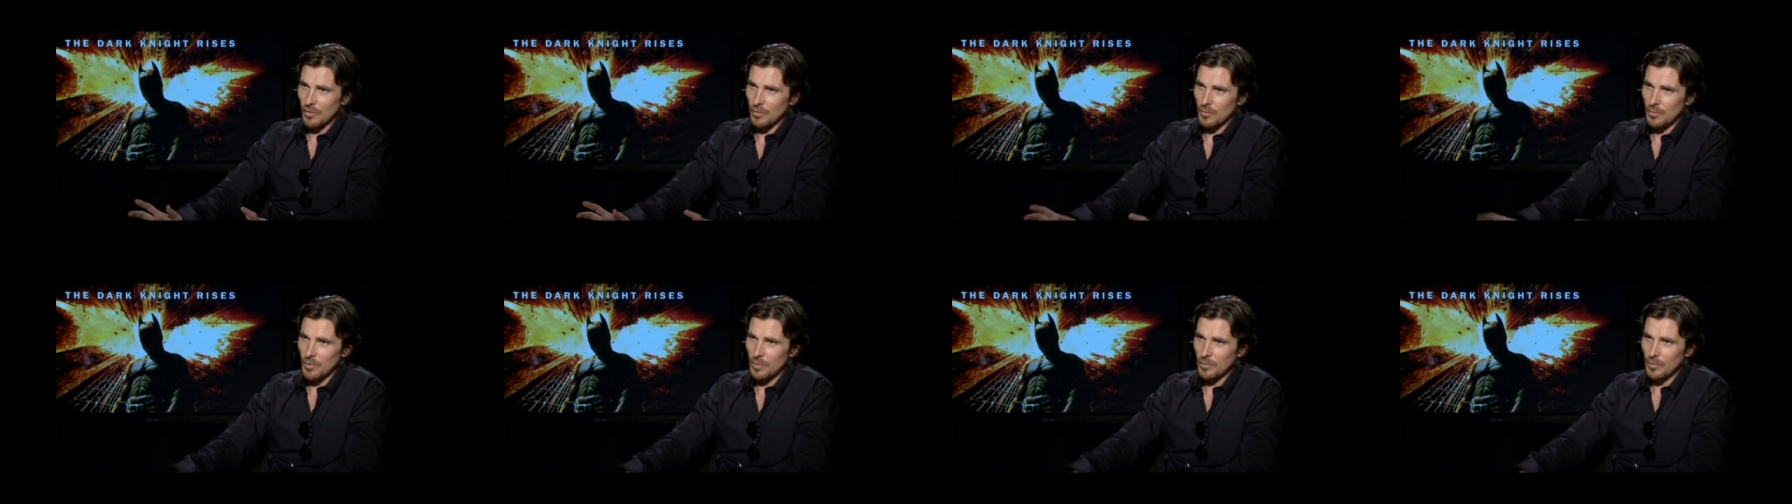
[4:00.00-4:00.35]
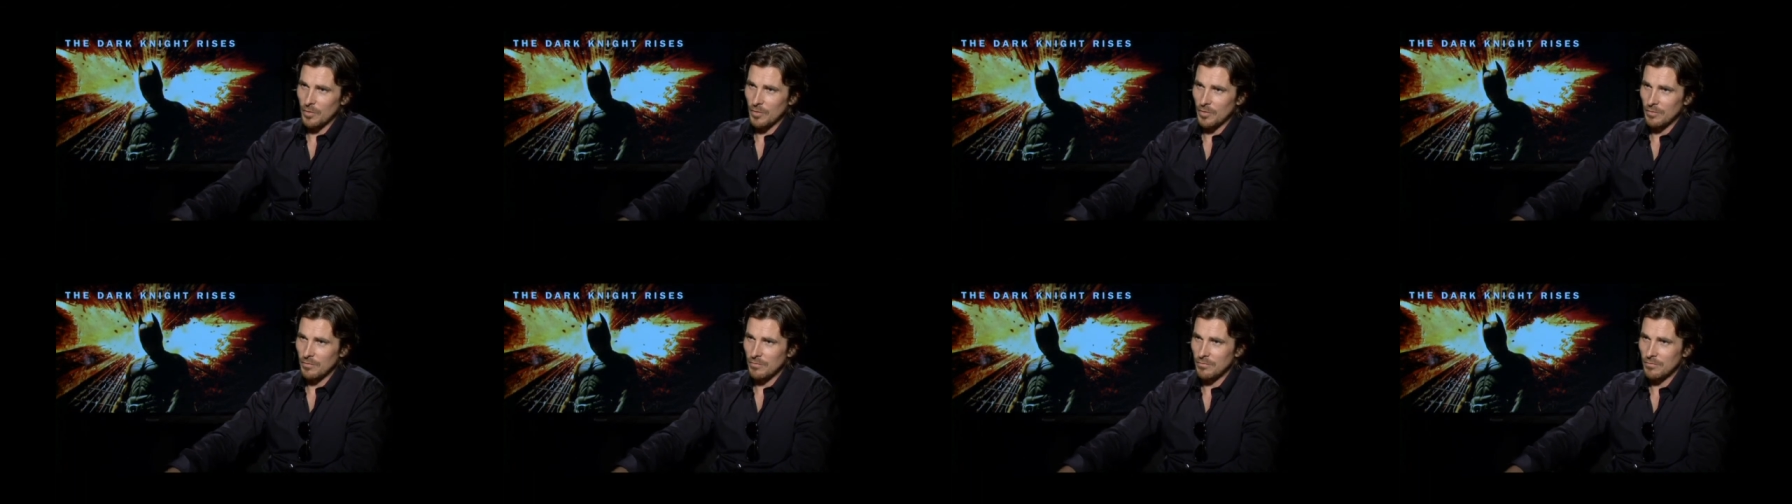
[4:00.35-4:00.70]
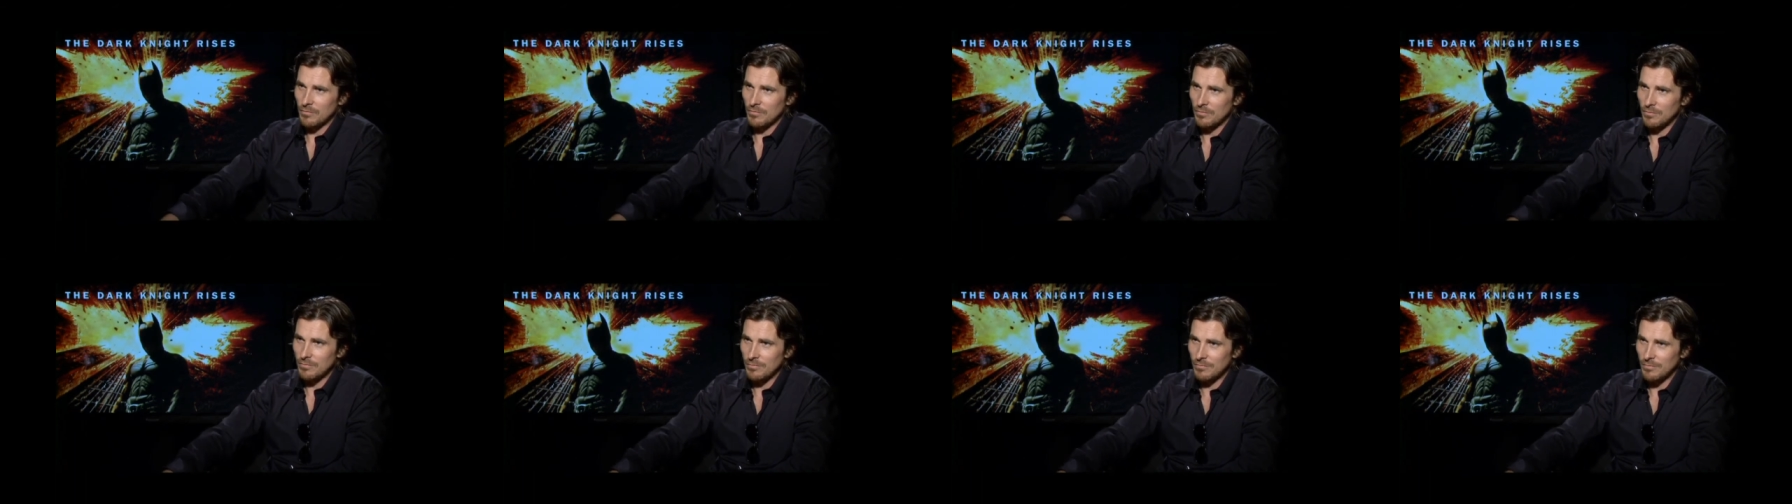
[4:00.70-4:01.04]
other people to,
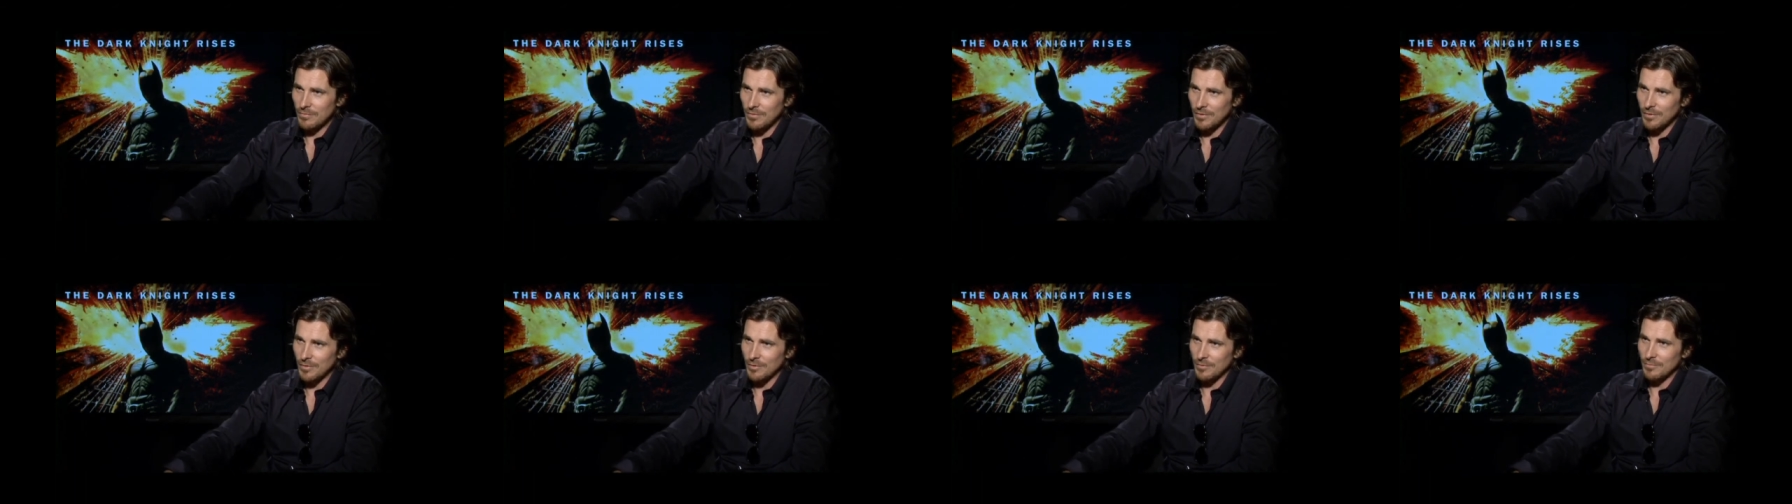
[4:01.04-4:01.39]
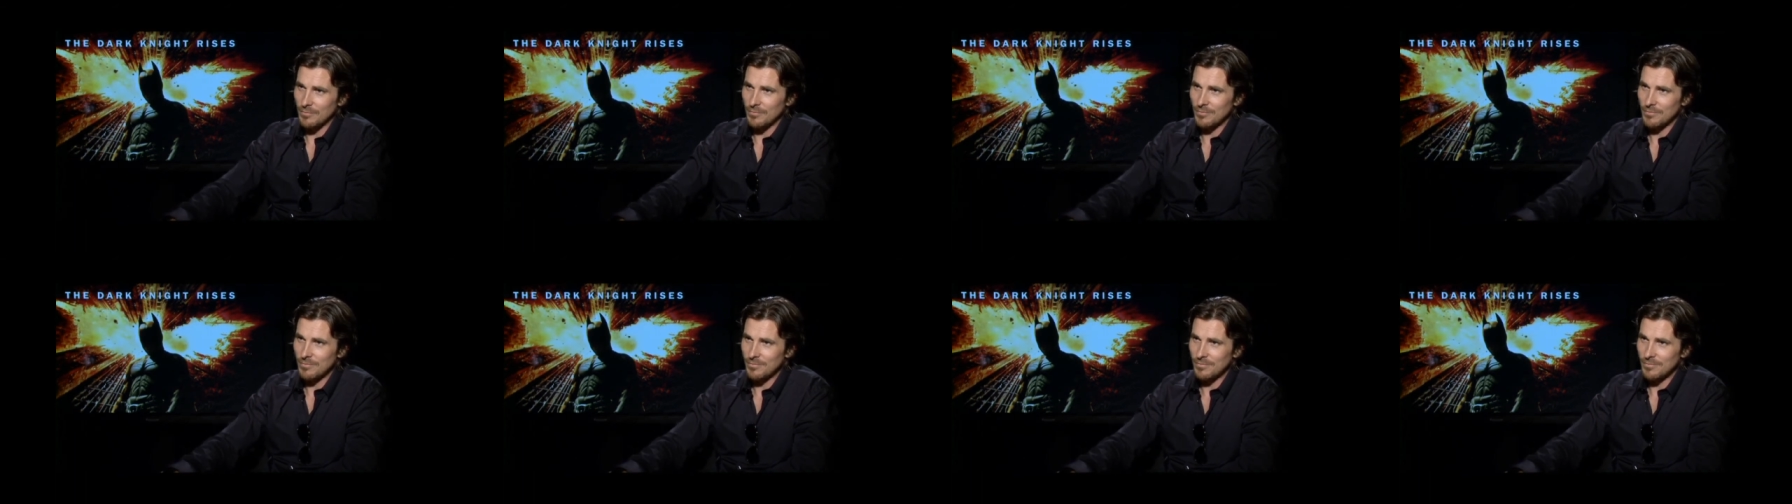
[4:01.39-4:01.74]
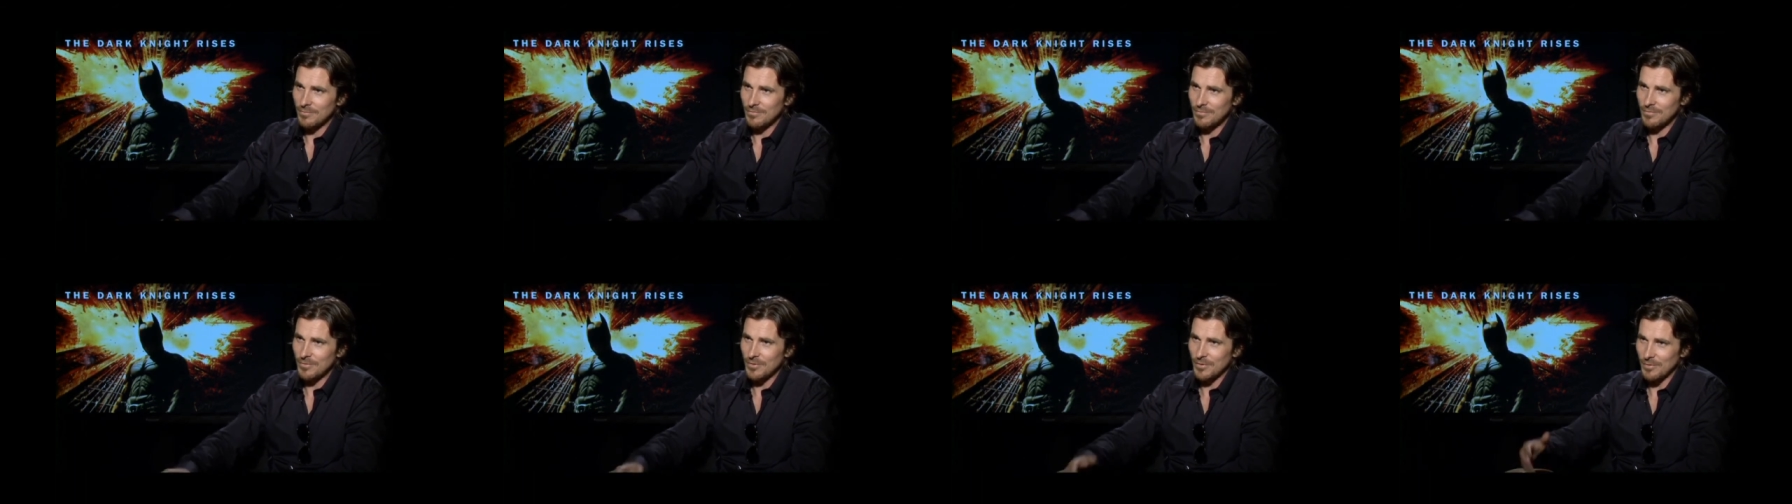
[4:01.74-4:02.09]
you know,
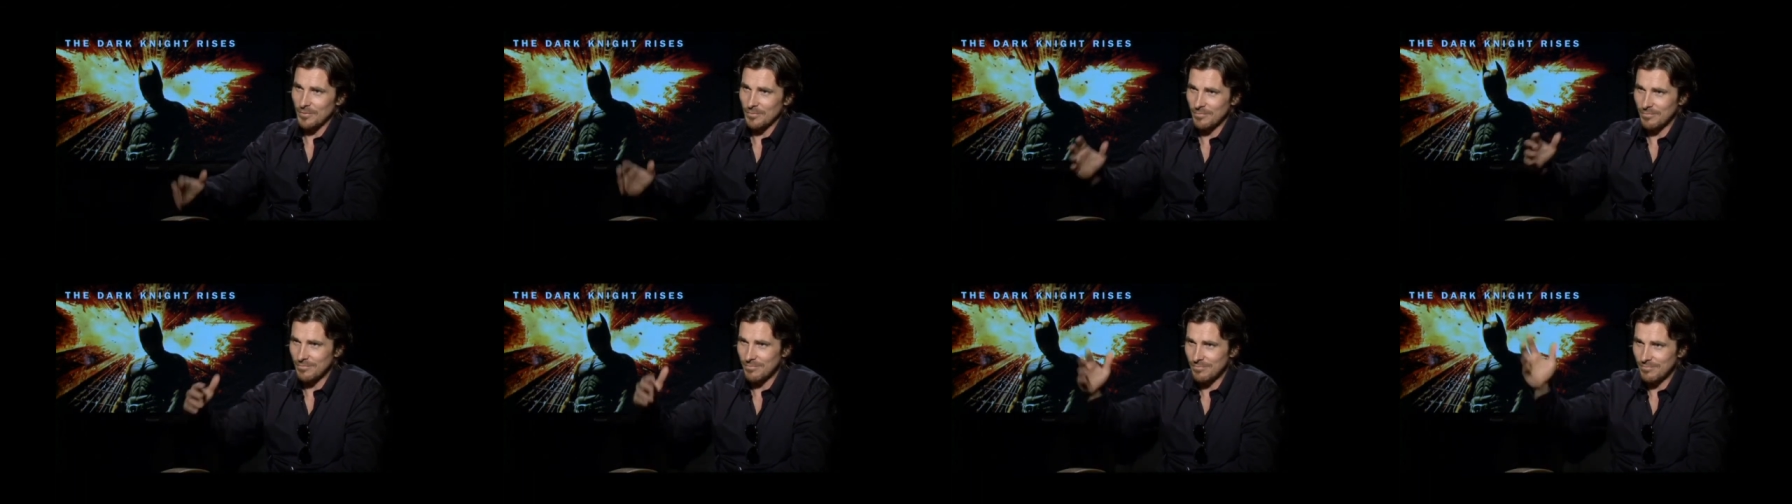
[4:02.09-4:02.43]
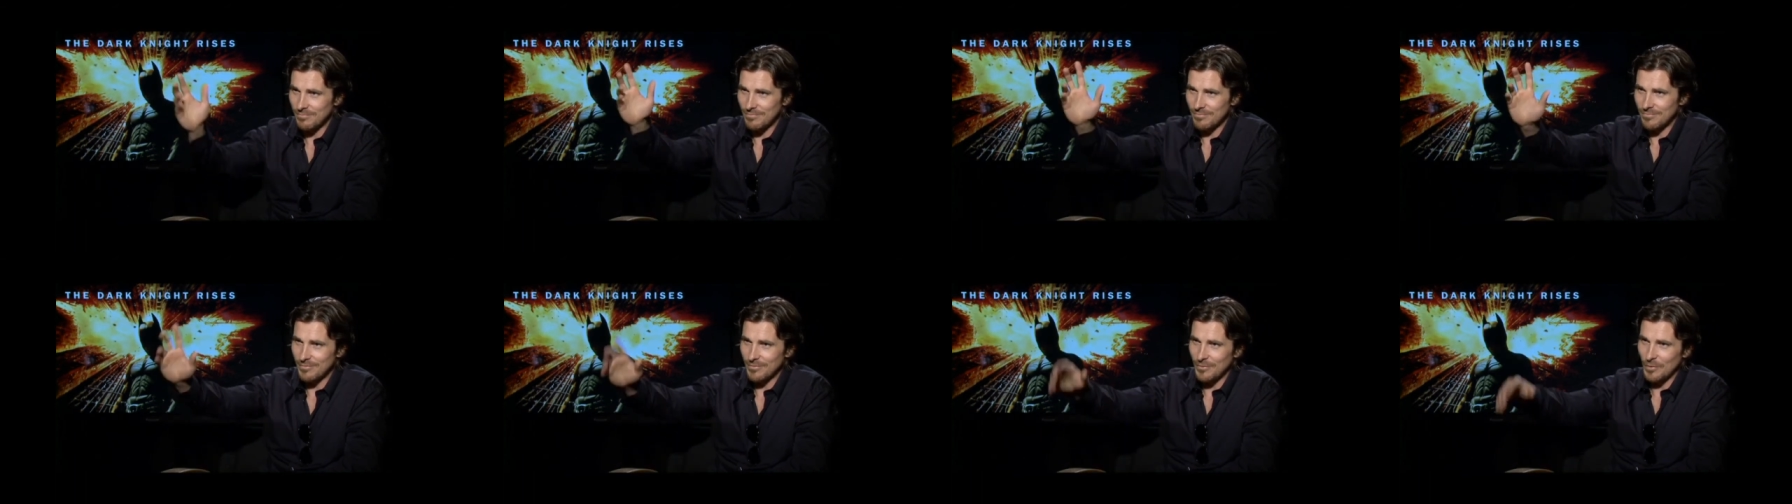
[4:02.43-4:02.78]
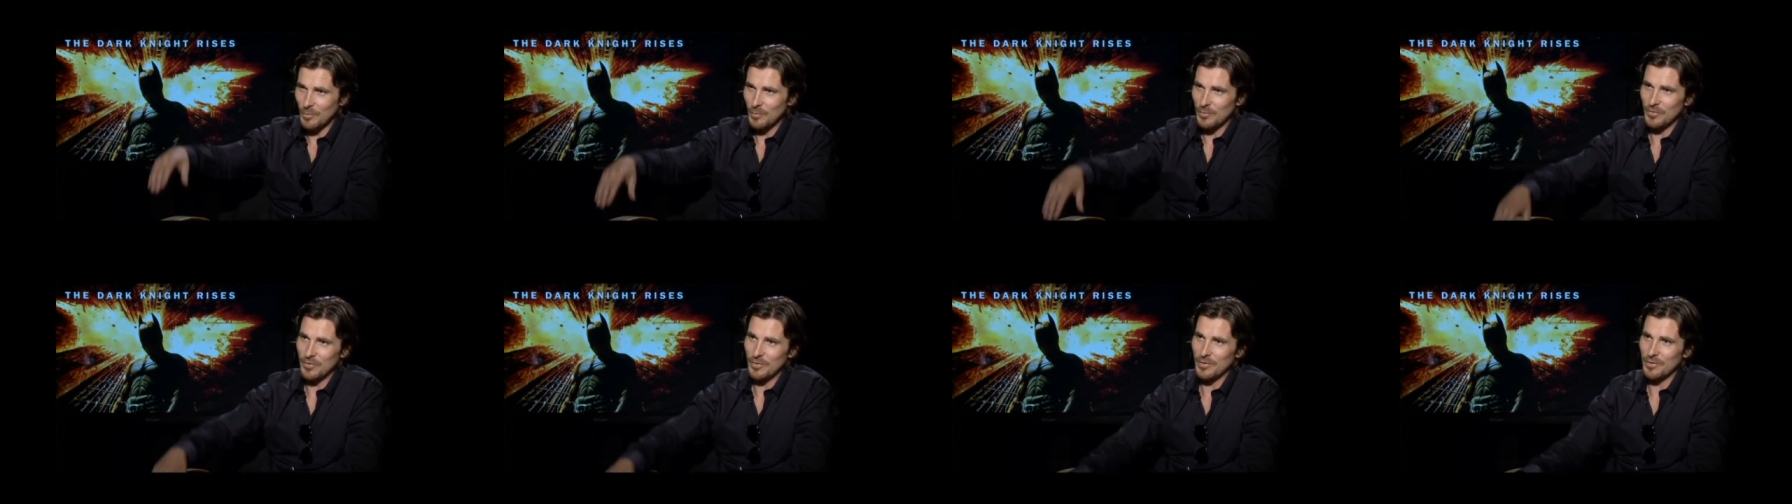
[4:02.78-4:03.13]
to
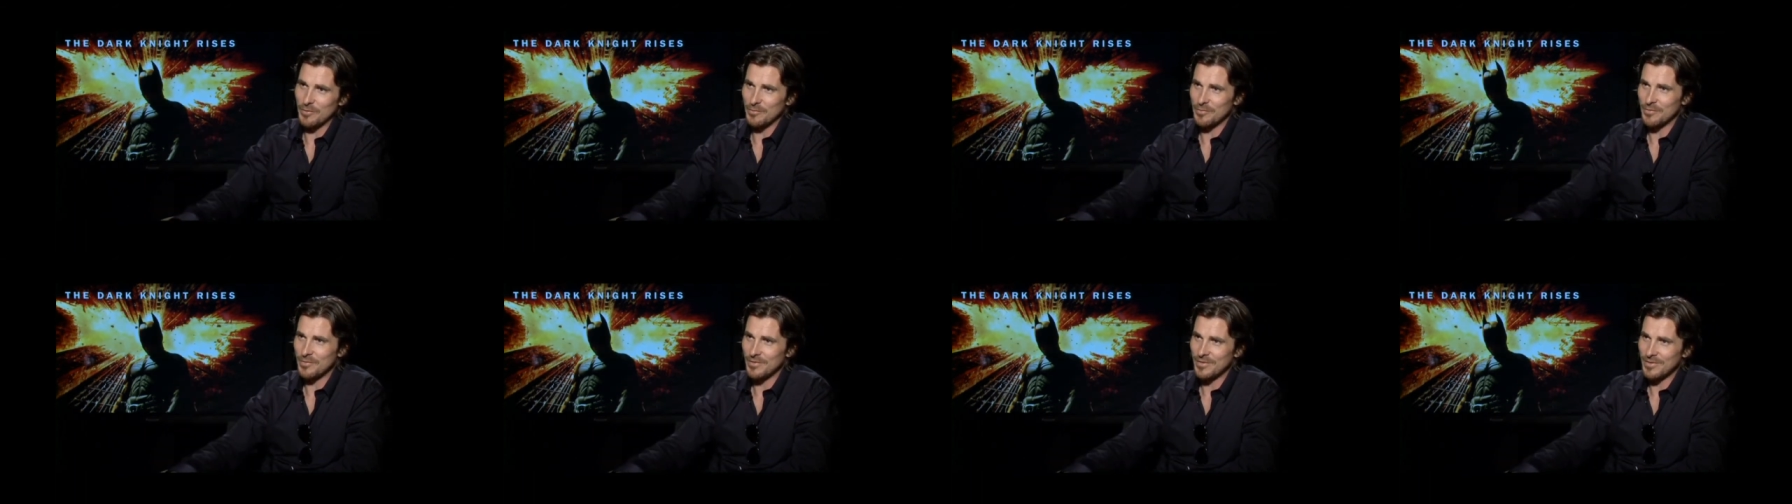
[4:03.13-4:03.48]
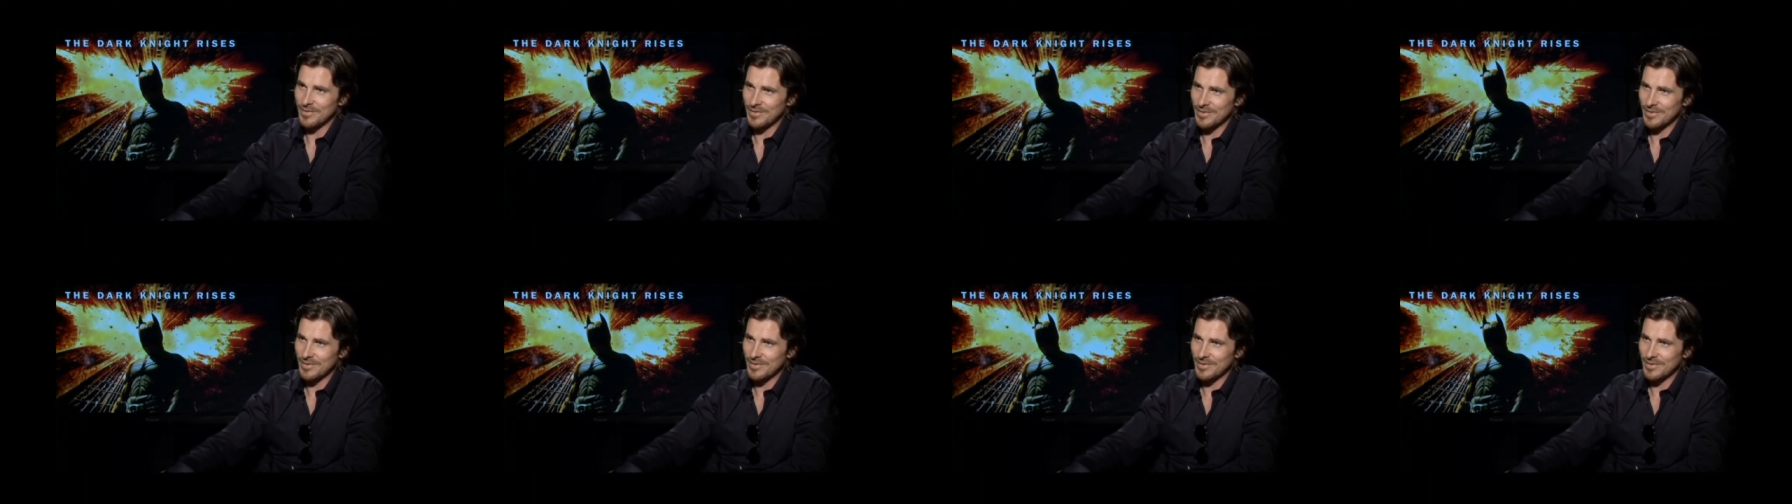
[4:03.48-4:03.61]
observe.